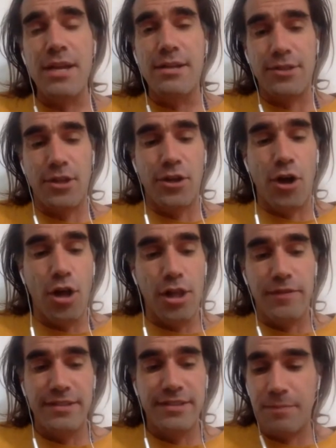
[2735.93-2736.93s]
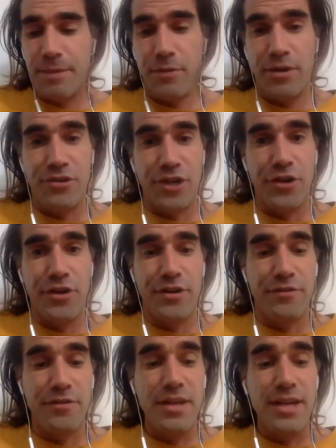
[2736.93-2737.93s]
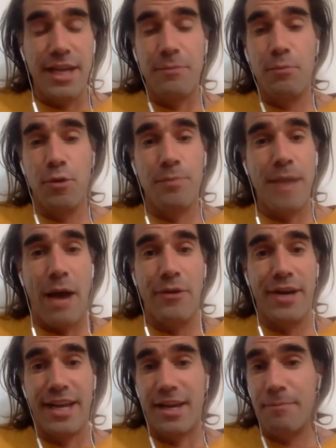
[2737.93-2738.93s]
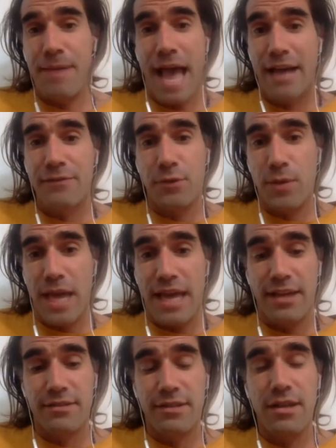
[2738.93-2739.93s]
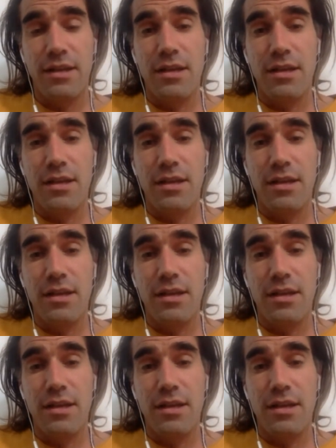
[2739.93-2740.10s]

so that all of us can be regenerative in more powering and impactful ways?